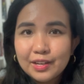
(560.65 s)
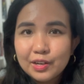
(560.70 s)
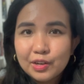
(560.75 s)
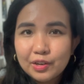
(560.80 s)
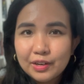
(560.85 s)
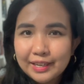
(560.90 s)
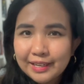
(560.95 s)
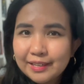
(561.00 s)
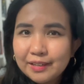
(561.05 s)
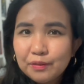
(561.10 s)

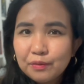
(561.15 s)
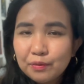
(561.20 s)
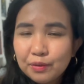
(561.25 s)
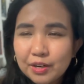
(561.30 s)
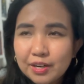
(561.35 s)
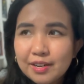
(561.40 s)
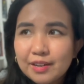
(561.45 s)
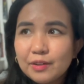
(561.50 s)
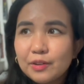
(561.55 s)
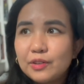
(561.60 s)
creative
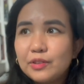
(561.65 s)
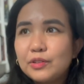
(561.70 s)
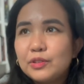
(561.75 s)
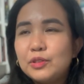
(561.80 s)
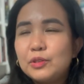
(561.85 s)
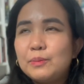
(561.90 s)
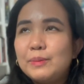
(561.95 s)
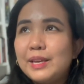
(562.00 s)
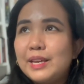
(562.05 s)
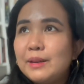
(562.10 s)
work or
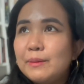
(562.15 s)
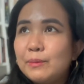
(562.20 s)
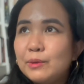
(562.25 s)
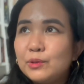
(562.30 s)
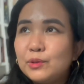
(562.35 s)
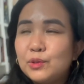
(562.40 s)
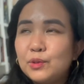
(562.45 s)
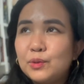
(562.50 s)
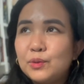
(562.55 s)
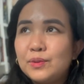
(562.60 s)
to be able
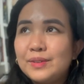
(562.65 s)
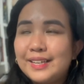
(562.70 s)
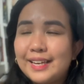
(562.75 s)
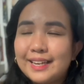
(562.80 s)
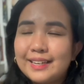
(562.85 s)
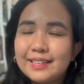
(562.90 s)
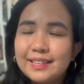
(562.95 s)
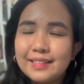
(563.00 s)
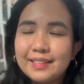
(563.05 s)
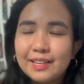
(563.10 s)
to
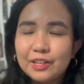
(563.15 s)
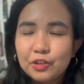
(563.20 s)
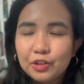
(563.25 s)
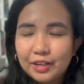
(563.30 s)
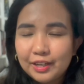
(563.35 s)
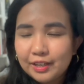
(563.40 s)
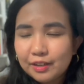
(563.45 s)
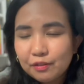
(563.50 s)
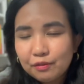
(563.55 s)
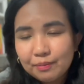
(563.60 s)
get in that
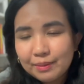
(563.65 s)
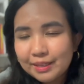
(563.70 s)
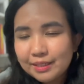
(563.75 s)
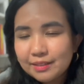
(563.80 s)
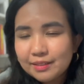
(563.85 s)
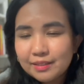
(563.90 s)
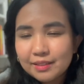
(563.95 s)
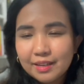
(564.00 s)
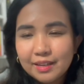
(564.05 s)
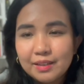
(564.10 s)
creative
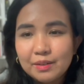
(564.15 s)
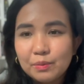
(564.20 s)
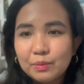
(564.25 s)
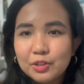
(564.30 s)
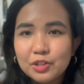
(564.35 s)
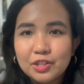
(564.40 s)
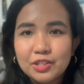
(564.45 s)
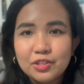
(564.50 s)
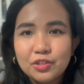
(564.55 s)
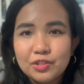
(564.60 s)
mindset,
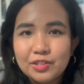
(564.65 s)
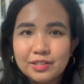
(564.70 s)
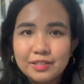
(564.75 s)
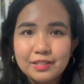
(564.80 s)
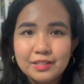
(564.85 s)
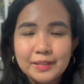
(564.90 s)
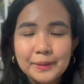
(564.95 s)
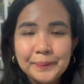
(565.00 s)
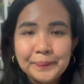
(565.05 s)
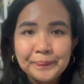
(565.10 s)
which is
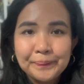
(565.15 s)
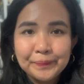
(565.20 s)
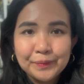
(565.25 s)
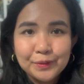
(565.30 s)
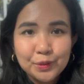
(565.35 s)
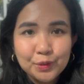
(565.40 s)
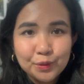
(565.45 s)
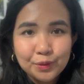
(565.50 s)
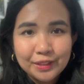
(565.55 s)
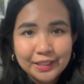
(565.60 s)
just
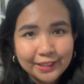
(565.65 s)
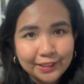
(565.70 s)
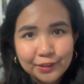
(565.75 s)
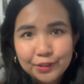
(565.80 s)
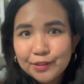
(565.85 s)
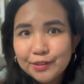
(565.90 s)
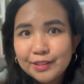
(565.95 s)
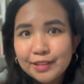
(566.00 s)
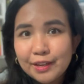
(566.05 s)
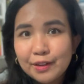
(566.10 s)
to let
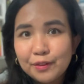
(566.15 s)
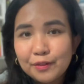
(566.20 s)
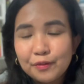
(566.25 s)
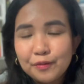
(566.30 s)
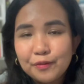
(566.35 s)
yourself